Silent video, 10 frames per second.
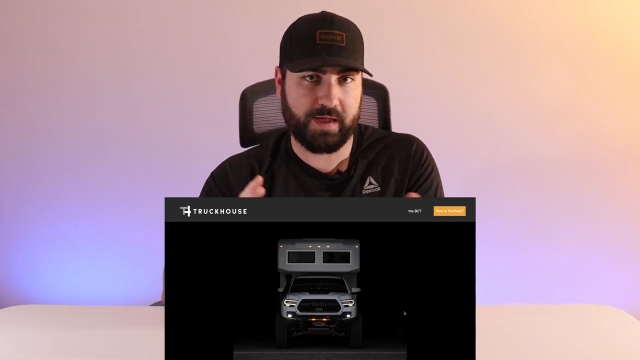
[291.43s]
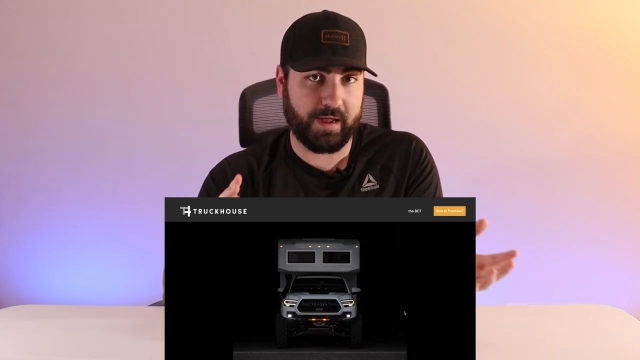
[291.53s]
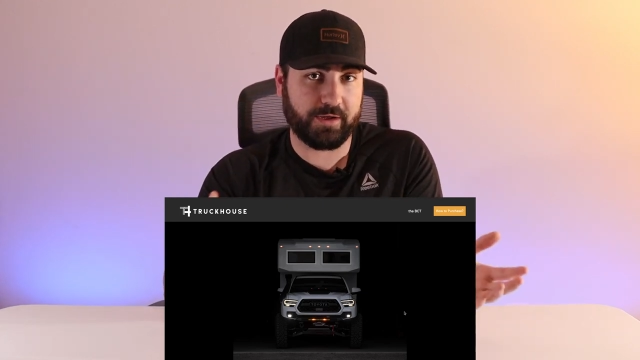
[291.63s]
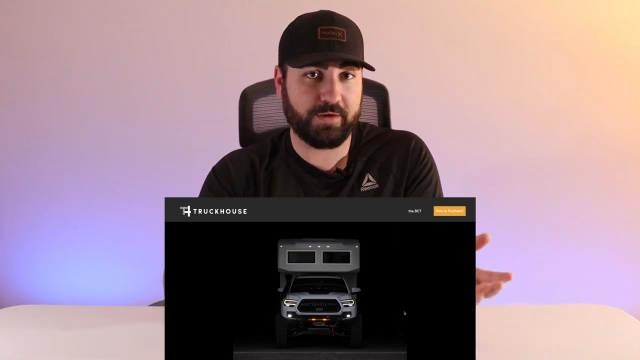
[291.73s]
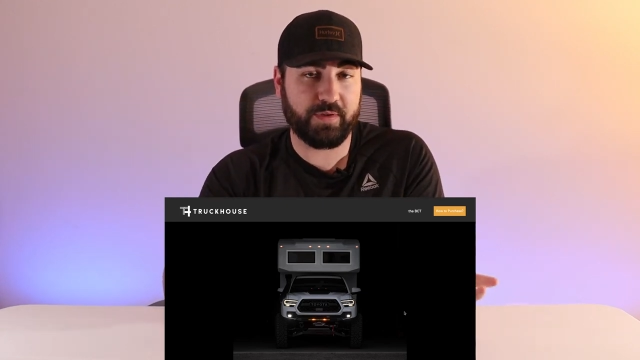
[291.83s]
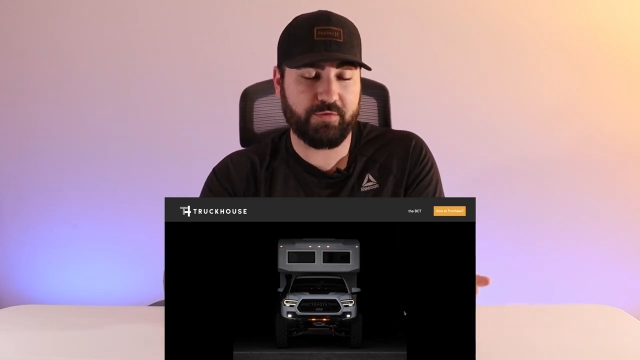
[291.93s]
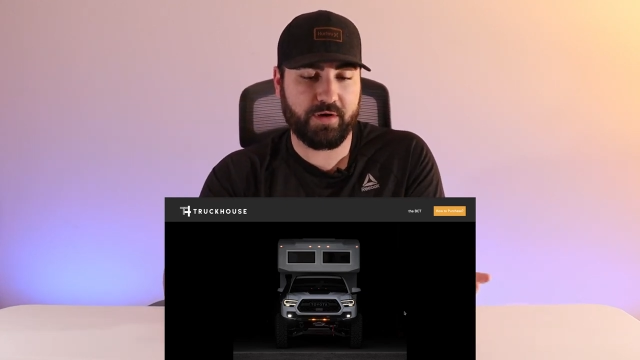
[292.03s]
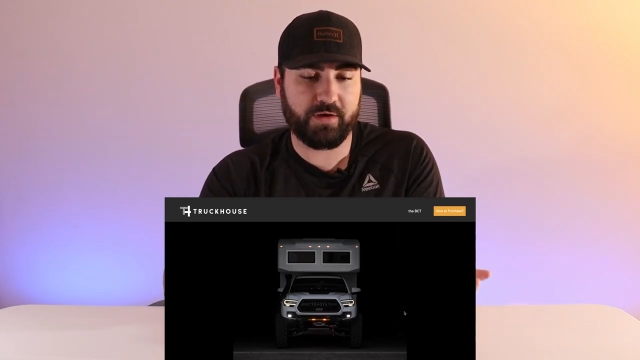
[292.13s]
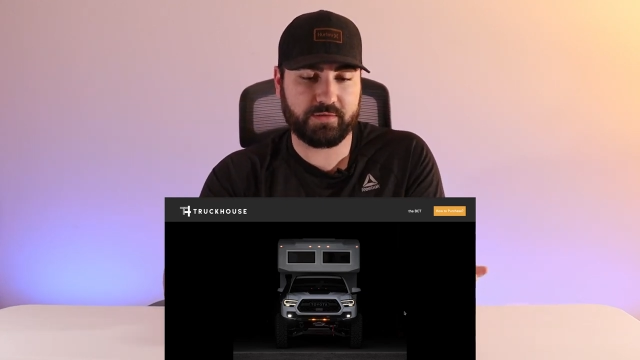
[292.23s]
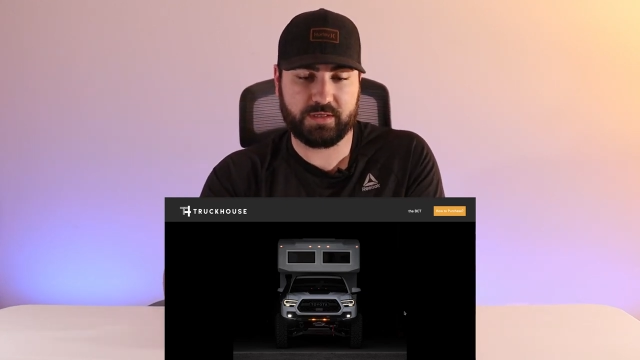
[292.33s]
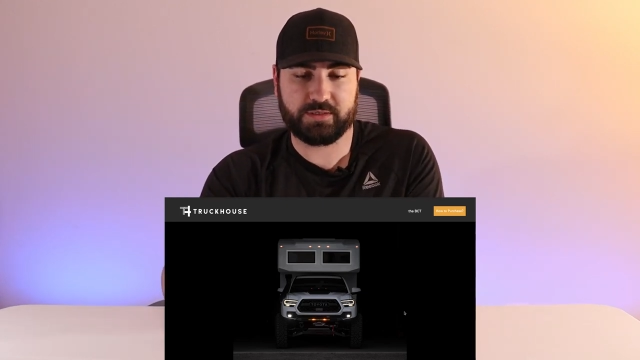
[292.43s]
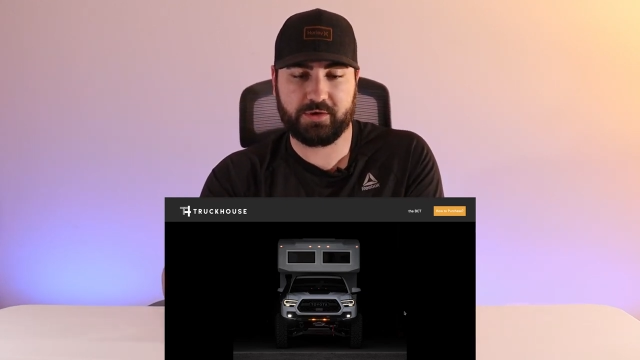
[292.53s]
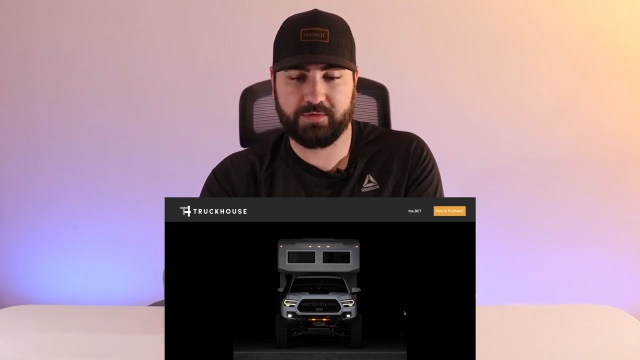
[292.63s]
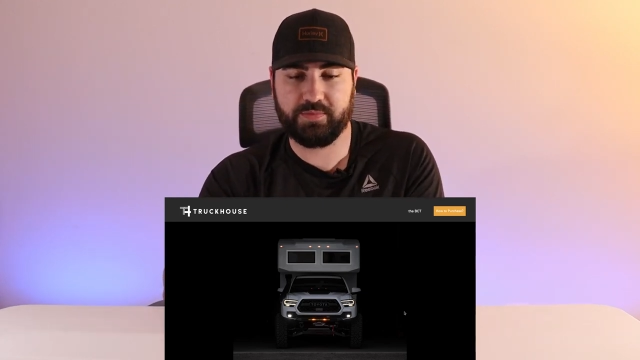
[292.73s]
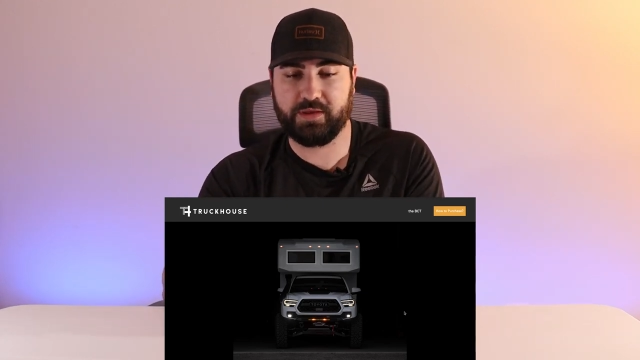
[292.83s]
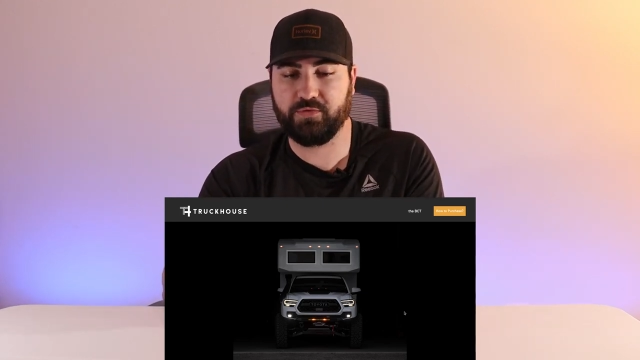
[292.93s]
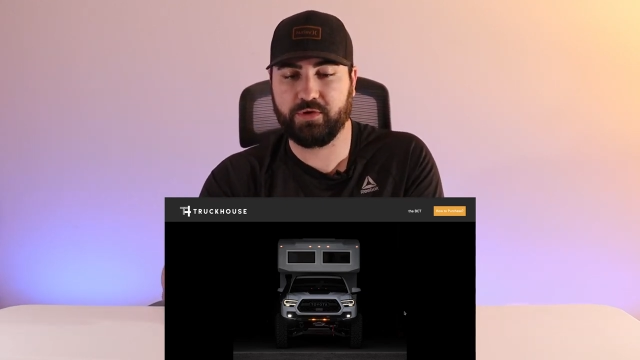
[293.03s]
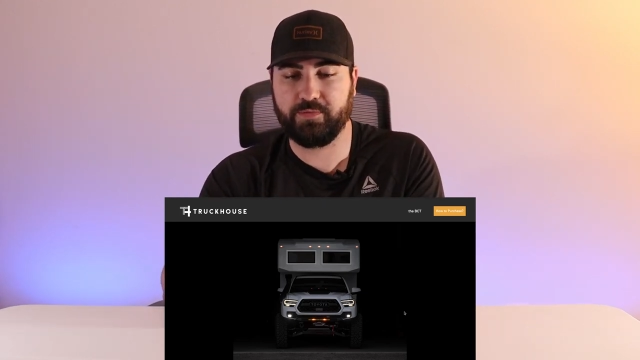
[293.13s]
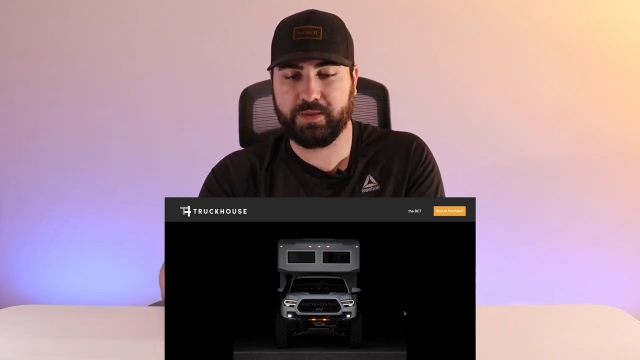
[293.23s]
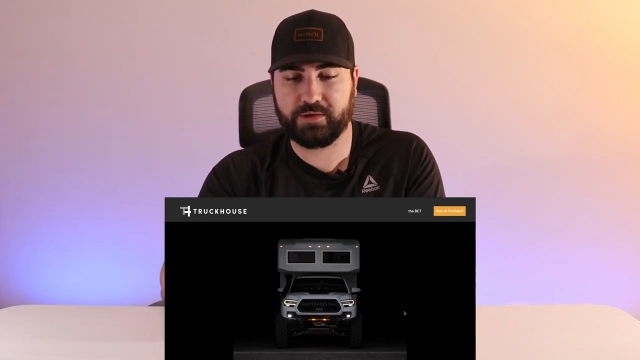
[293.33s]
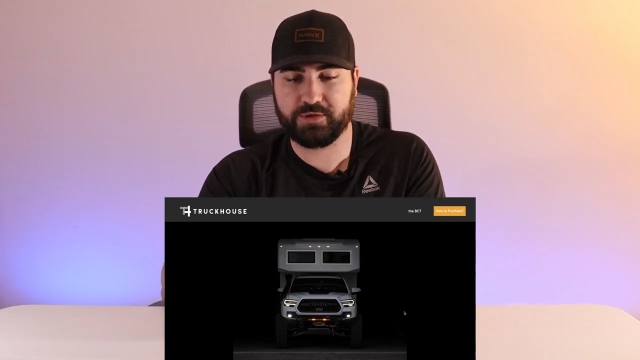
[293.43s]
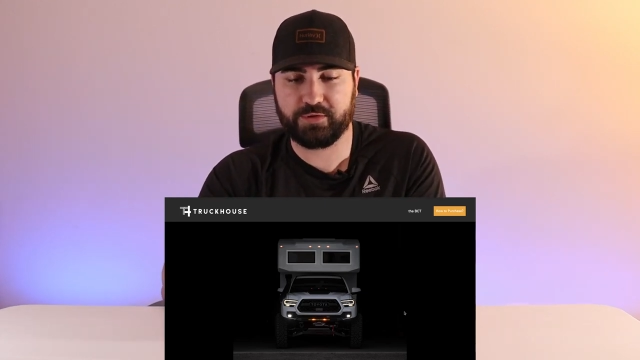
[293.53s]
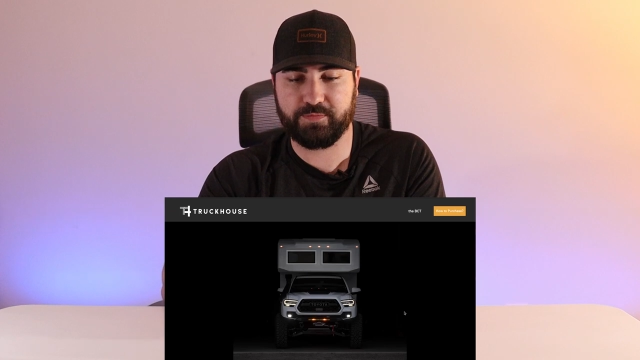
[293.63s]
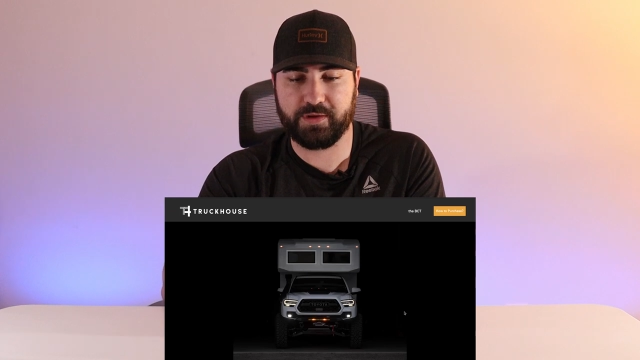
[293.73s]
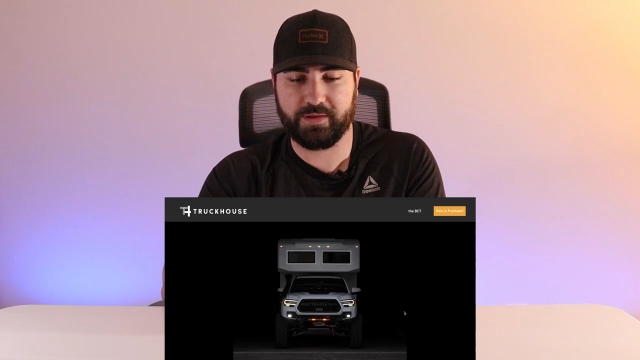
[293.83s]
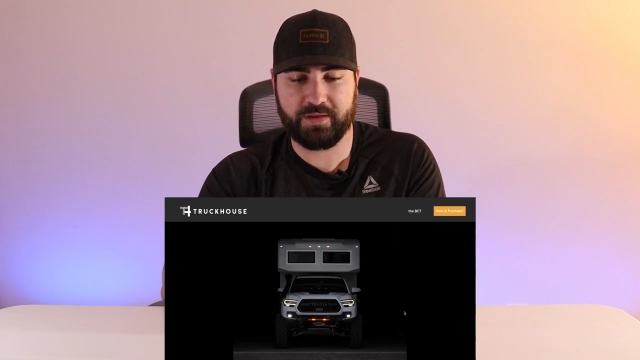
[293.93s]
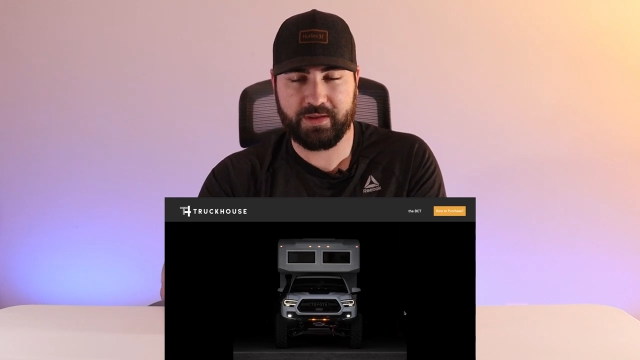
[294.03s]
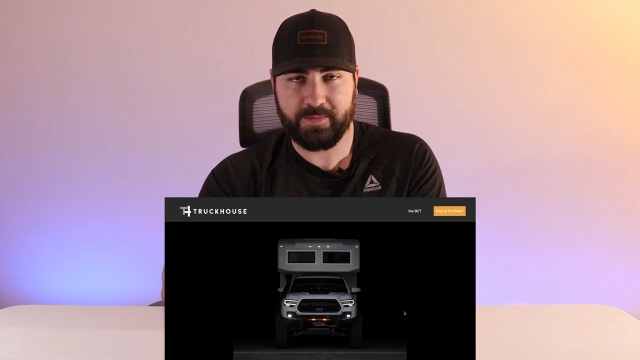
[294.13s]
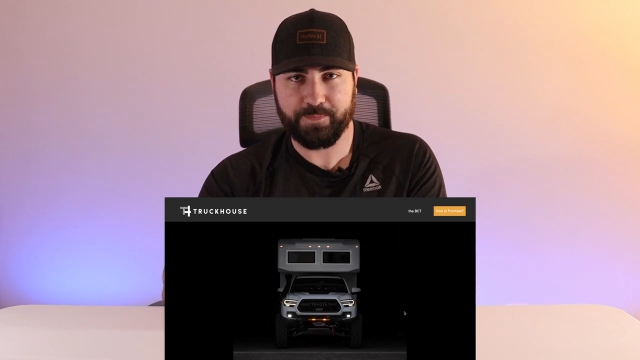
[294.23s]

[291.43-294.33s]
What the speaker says: I could be wrong. This could be a real picture, but